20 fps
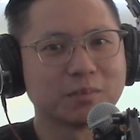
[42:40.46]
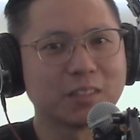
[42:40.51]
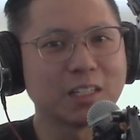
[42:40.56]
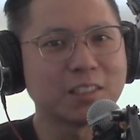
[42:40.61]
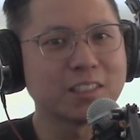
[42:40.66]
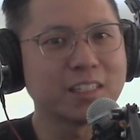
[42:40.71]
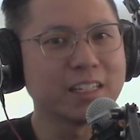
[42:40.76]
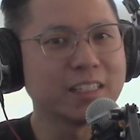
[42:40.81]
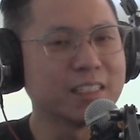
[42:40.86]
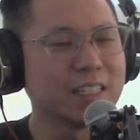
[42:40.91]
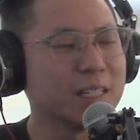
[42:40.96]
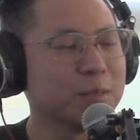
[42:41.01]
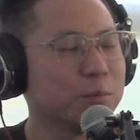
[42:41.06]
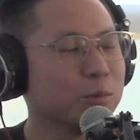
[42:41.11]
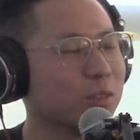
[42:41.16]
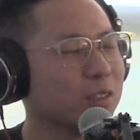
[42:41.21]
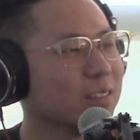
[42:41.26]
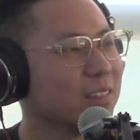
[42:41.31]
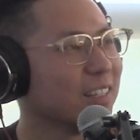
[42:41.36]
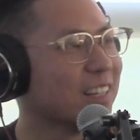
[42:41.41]
Not saying
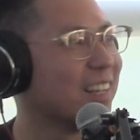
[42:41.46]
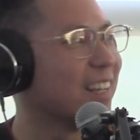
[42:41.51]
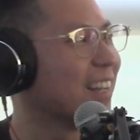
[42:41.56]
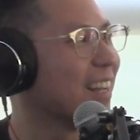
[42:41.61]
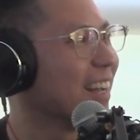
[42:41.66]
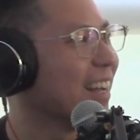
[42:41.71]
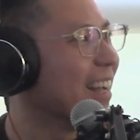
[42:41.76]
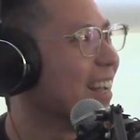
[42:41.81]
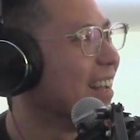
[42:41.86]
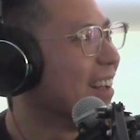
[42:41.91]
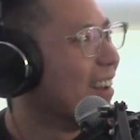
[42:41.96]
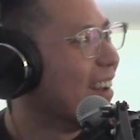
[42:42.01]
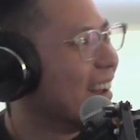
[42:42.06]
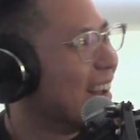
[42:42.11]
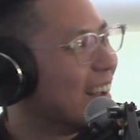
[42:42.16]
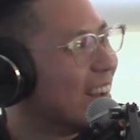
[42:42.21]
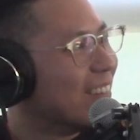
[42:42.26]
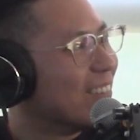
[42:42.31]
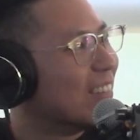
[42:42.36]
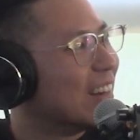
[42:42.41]
names,
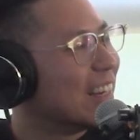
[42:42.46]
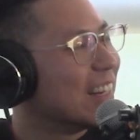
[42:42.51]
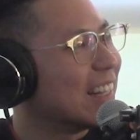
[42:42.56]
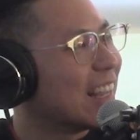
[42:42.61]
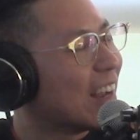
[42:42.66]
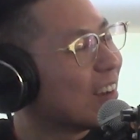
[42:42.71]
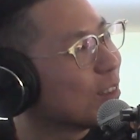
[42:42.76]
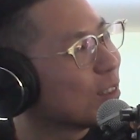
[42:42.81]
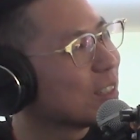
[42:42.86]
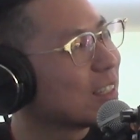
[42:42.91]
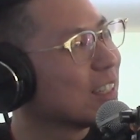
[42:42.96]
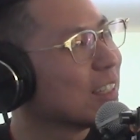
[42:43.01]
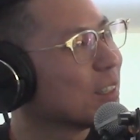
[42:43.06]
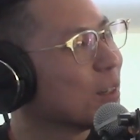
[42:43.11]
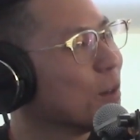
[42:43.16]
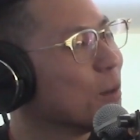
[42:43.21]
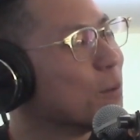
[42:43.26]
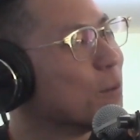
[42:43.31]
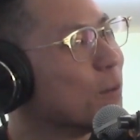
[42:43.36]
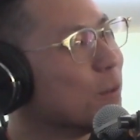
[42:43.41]
but I was like,